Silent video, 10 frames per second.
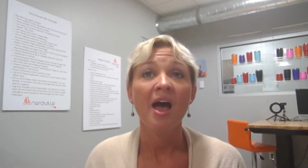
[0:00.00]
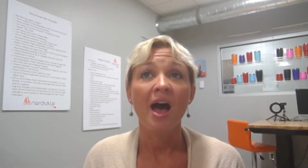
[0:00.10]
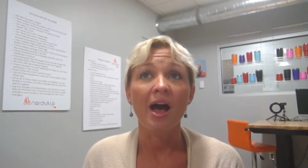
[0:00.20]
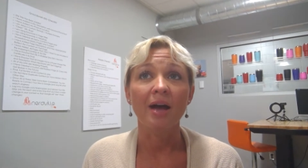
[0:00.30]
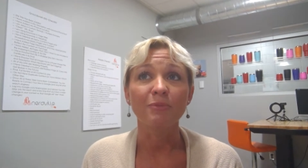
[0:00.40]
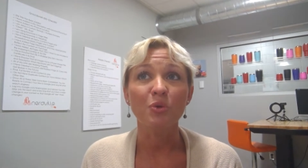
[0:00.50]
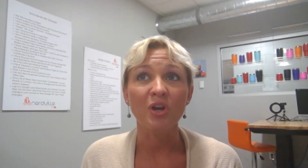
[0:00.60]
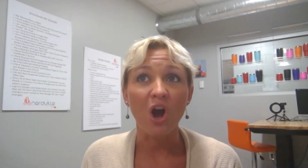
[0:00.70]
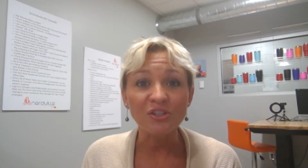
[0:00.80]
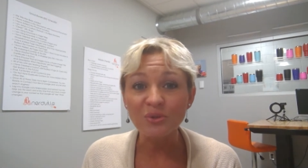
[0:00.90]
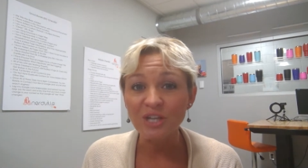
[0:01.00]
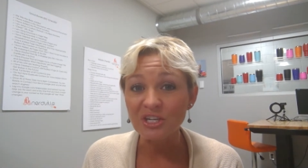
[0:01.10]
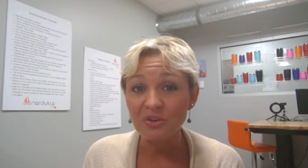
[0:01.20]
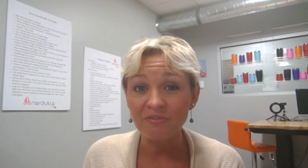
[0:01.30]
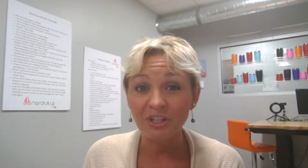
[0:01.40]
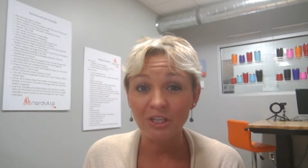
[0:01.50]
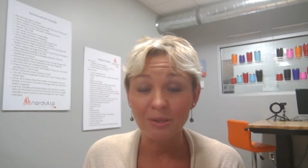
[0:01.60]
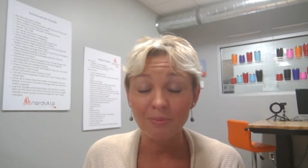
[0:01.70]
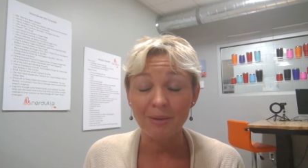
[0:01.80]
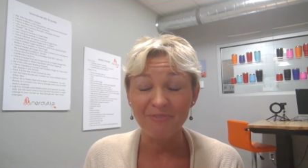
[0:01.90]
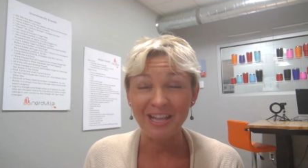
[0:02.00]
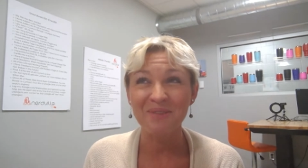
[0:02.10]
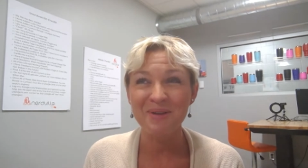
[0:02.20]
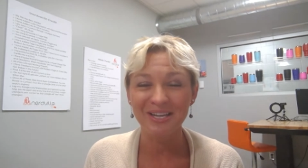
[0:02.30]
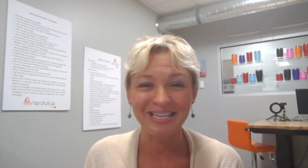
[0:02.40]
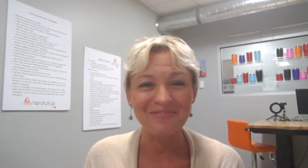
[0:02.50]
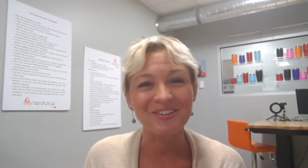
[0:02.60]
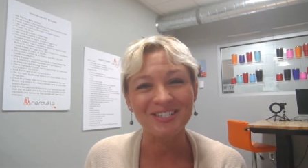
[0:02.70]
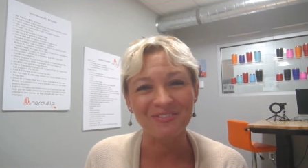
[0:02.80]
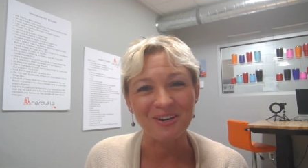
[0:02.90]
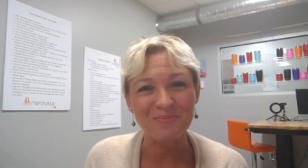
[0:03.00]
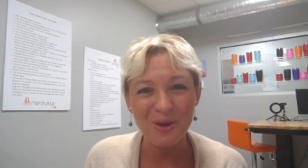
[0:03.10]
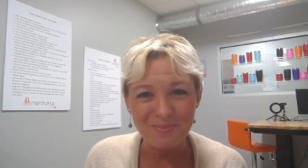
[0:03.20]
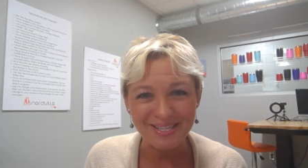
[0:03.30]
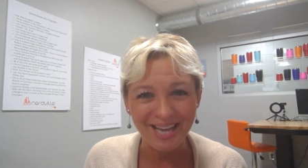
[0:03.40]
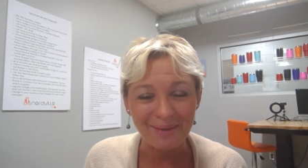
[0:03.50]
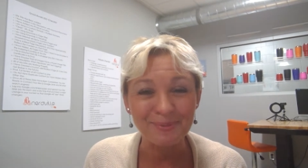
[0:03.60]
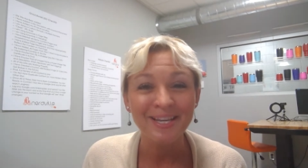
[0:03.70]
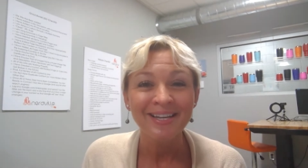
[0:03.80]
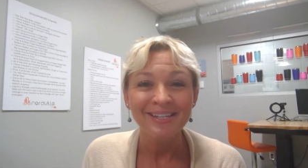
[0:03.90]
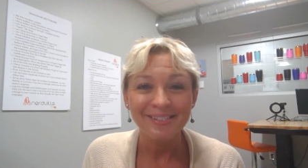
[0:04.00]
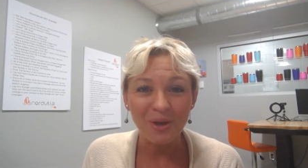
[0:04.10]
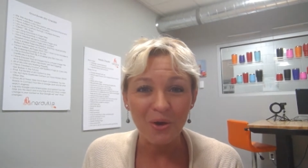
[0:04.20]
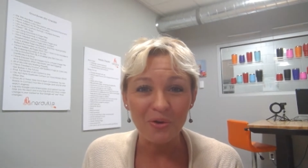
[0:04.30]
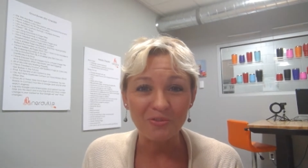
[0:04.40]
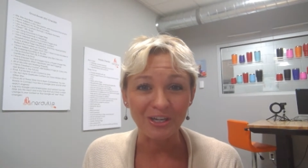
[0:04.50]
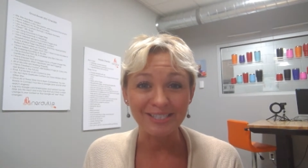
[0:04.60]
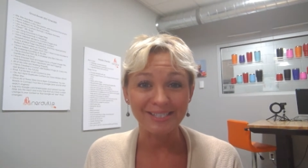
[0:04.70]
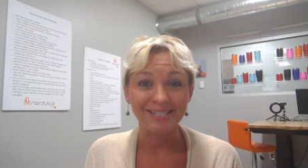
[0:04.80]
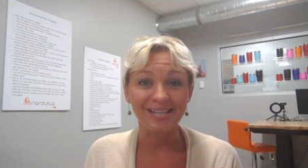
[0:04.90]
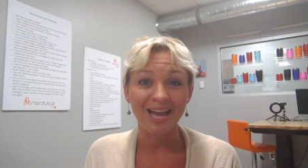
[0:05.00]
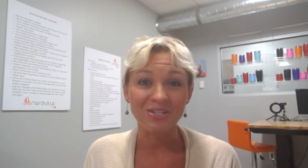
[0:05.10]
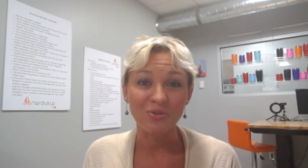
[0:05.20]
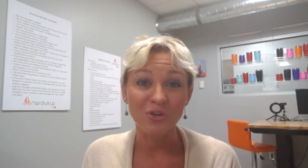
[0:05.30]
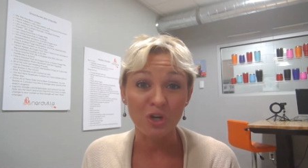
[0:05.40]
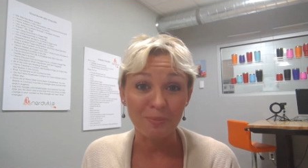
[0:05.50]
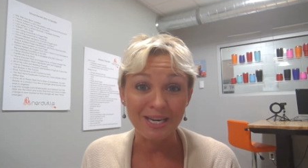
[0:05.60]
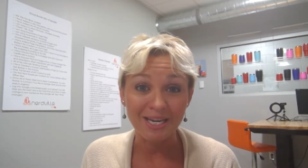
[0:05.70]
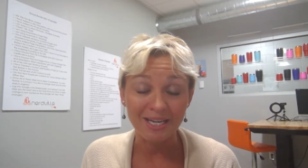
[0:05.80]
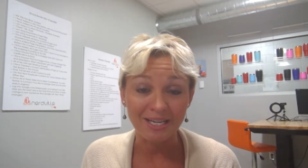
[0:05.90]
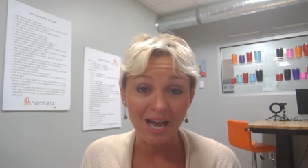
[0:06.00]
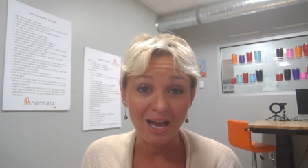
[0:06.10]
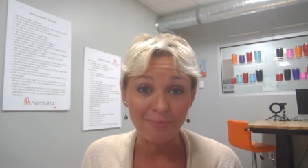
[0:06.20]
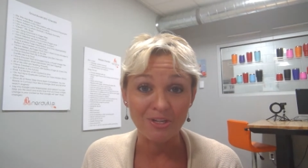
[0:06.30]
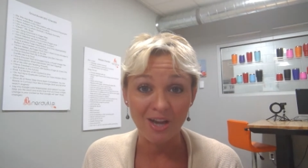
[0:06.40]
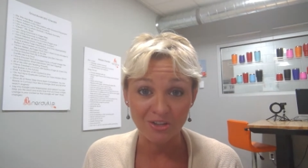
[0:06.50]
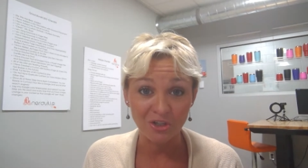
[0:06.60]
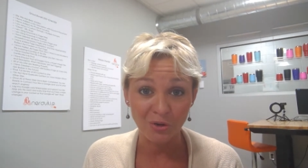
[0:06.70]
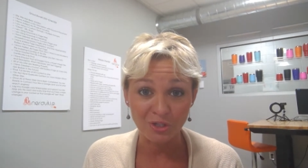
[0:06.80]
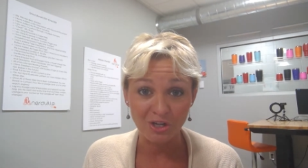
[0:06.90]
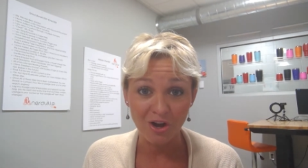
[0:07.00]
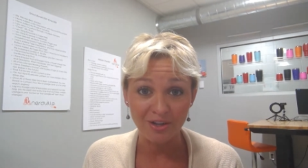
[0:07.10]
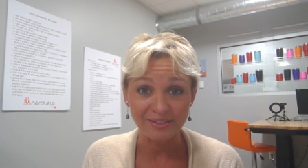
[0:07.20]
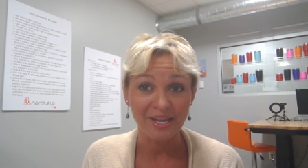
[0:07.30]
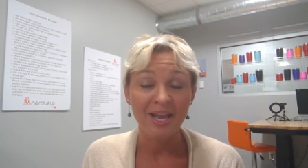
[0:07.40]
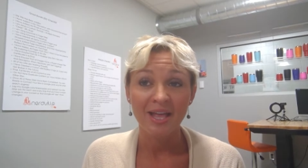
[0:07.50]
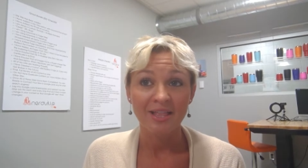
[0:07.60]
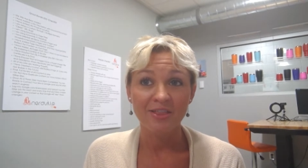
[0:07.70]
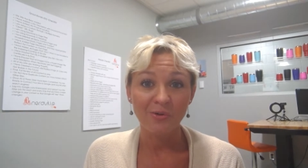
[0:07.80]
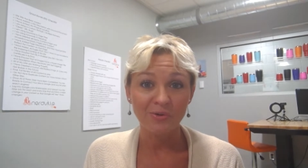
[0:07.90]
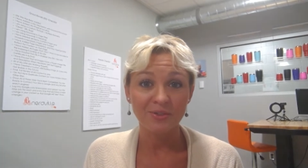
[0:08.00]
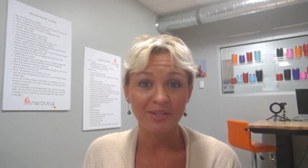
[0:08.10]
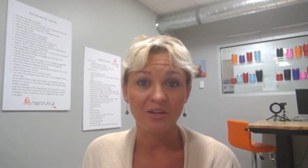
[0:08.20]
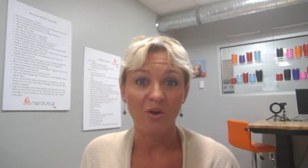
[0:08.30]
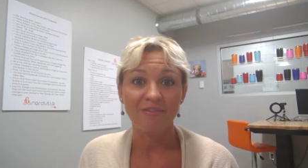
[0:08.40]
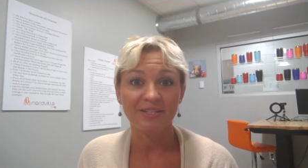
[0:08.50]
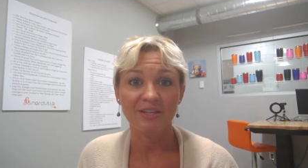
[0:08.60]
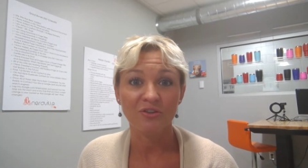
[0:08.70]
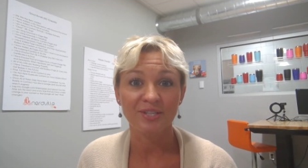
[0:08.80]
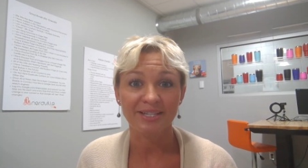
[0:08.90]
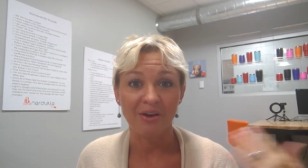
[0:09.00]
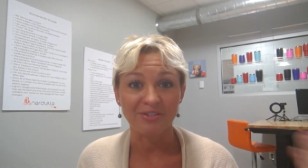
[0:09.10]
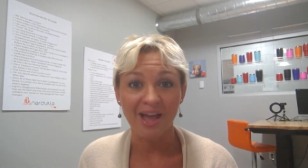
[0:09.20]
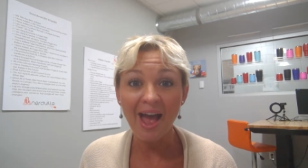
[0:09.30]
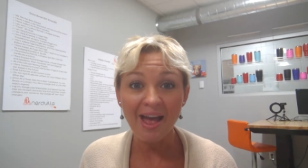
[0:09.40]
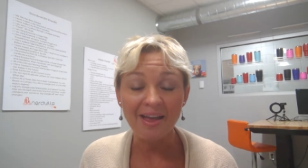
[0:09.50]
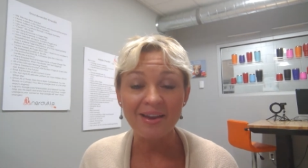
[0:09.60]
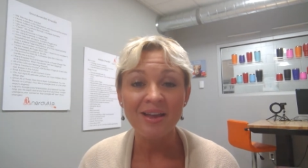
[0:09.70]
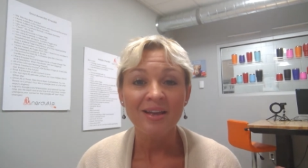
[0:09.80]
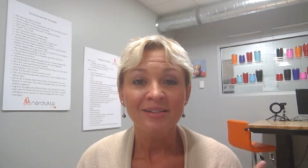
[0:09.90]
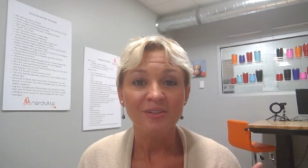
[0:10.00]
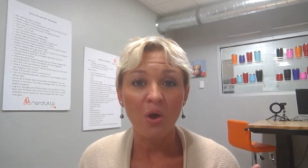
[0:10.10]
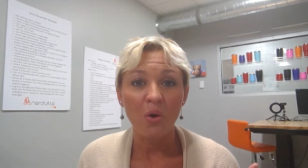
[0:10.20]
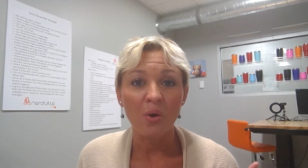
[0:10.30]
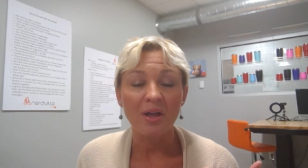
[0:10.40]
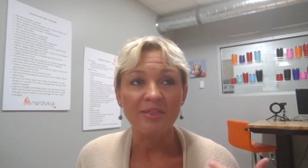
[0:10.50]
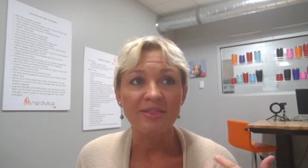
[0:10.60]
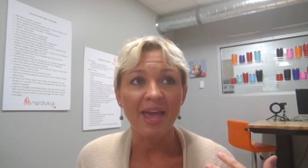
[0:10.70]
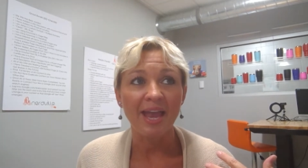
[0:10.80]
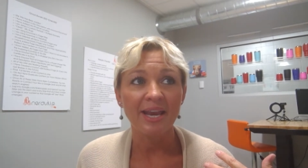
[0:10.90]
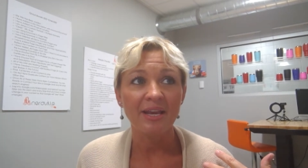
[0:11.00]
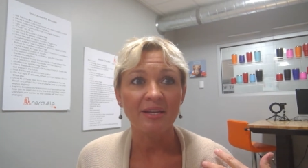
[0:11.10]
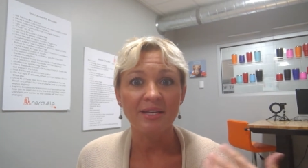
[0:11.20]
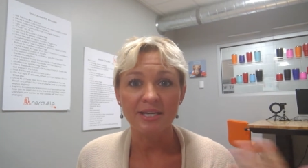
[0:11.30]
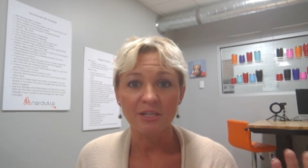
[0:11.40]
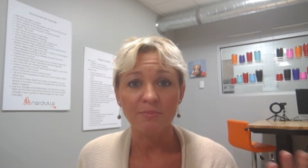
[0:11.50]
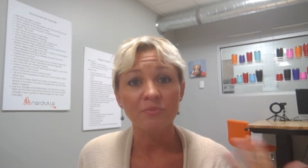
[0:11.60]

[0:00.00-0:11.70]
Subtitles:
You can also change your availability for different appointment types. So for instance, I do European nudge coaching calls. Those, obviously they're 6 hours ahead, so they need to